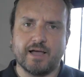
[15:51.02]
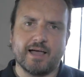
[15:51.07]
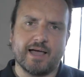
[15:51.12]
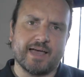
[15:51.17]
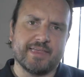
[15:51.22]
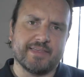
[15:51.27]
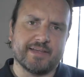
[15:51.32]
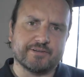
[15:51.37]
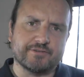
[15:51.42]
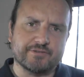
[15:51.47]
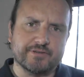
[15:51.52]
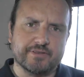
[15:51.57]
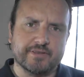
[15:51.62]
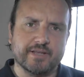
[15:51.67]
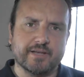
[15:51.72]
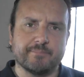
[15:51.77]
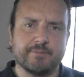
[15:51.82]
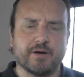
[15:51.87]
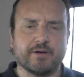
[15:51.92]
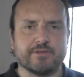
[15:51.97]
And the interesting
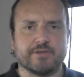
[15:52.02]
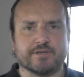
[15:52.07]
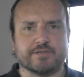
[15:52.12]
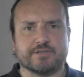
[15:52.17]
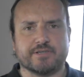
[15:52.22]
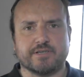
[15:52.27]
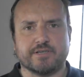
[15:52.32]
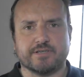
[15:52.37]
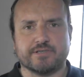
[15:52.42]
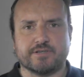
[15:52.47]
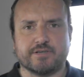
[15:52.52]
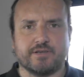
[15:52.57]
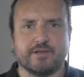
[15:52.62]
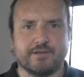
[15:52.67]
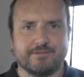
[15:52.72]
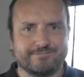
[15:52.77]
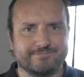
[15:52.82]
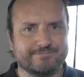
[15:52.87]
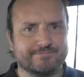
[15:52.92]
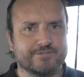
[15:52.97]
thing about this is
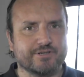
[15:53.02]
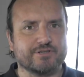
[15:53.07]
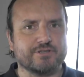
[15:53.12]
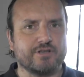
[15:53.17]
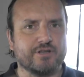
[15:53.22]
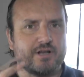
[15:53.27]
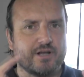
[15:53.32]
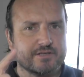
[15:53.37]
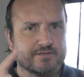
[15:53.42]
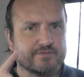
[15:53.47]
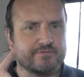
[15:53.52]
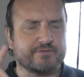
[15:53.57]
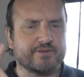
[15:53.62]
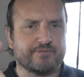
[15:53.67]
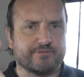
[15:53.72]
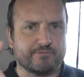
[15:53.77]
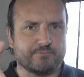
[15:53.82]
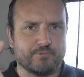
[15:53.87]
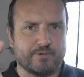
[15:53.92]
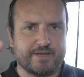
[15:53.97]
there's lots of
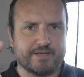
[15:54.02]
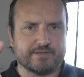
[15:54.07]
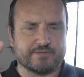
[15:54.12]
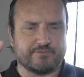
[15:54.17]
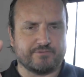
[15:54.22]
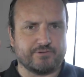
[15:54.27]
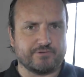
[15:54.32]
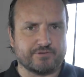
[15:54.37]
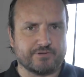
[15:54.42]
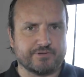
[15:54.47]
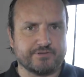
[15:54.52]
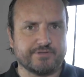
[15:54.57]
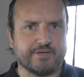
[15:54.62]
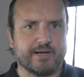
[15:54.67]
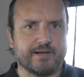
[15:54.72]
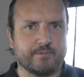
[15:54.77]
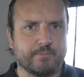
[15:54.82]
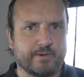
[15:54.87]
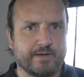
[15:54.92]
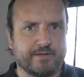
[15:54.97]
different ways of using
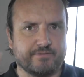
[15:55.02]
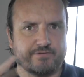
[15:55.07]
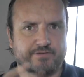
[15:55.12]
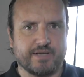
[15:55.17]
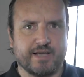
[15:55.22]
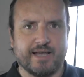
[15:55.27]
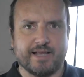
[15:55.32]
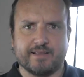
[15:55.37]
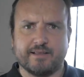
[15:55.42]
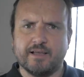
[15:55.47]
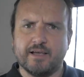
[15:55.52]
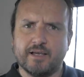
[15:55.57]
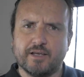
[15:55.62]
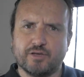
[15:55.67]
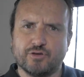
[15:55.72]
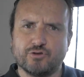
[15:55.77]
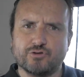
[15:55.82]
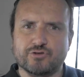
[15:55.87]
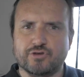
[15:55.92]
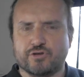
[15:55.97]
sine waves and
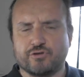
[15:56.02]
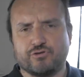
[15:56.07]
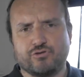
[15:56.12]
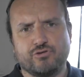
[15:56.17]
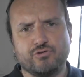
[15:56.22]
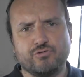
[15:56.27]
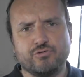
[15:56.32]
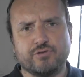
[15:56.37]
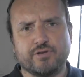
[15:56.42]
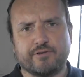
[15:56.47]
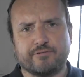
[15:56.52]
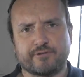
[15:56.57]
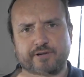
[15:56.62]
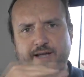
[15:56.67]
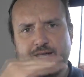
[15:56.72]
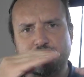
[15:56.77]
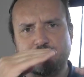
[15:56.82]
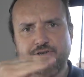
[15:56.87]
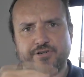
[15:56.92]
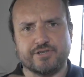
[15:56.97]
using two
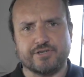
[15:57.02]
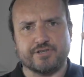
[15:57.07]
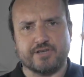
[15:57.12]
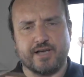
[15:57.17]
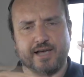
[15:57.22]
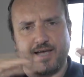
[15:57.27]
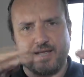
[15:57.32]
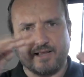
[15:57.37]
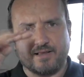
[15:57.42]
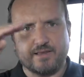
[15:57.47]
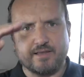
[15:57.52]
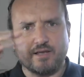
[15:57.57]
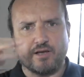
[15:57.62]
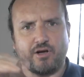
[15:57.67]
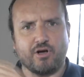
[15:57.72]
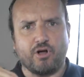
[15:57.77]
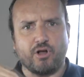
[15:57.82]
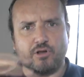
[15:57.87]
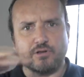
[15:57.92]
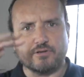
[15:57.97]
different energies and
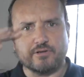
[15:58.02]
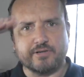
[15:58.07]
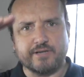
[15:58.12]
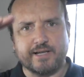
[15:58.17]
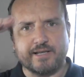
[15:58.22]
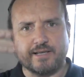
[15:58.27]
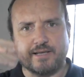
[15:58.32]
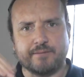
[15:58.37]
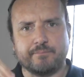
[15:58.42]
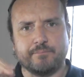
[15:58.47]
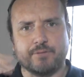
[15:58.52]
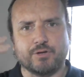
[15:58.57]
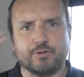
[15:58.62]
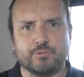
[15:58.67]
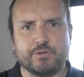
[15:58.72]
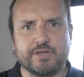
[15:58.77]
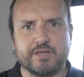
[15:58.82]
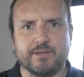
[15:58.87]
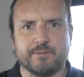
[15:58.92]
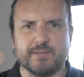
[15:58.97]
alternating
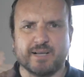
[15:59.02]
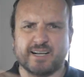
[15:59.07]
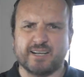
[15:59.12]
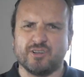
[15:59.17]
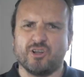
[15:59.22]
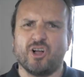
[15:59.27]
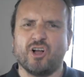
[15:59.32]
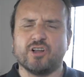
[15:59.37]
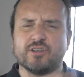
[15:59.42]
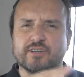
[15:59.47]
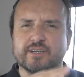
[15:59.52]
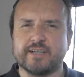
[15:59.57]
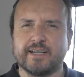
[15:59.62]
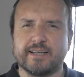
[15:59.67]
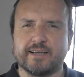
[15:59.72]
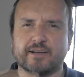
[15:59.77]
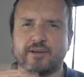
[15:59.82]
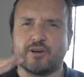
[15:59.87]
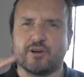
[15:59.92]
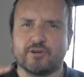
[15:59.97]
between them, like an
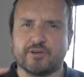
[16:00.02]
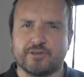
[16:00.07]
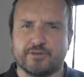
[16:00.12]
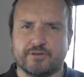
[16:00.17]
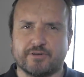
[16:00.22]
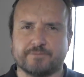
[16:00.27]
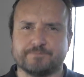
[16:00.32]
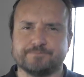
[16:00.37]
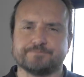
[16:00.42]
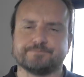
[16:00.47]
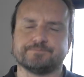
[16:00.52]
alternating current.